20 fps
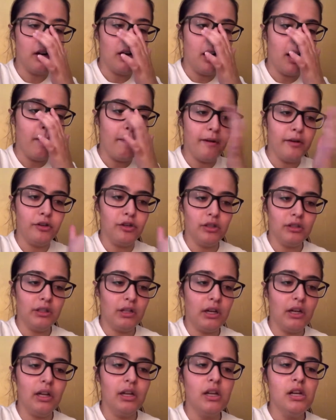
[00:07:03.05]
I just
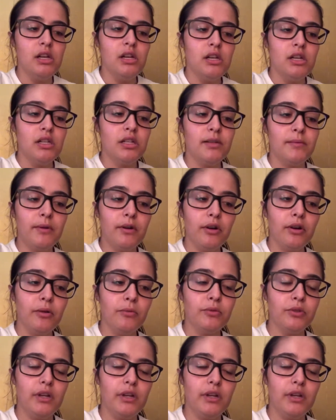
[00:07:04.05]
got to my room.